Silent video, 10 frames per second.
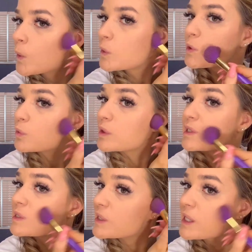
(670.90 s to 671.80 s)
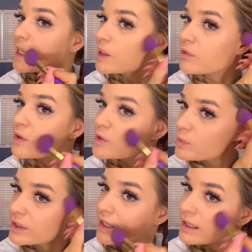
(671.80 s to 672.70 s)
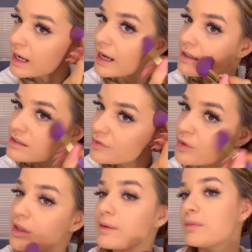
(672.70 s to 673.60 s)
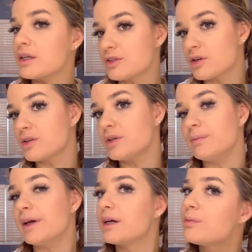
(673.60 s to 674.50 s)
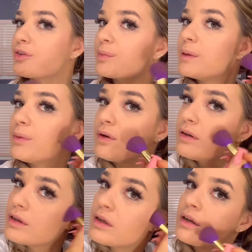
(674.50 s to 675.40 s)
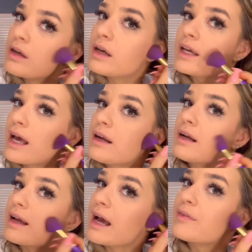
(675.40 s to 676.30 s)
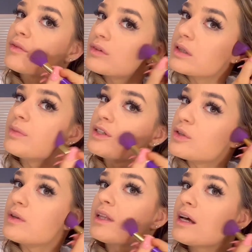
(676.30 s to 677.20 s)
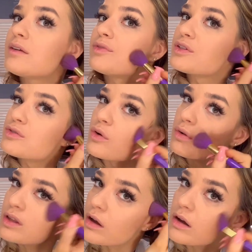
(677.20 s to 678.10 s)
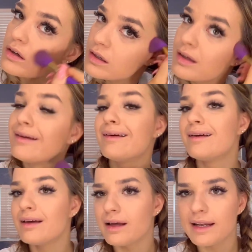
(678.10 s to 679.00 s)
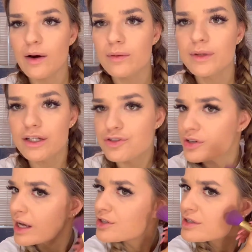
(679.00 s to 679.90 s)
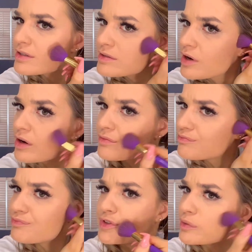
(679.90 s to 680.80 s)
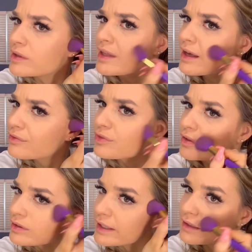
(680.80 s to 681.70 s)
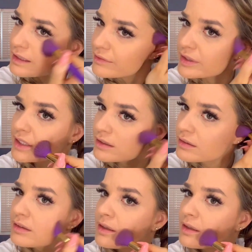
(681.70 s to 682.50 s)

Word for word: So recently, I've also been getting asked for like me to start doing makeup for people again and I haven't really been doing that for so long and now I'm like should I just start doing that for like a living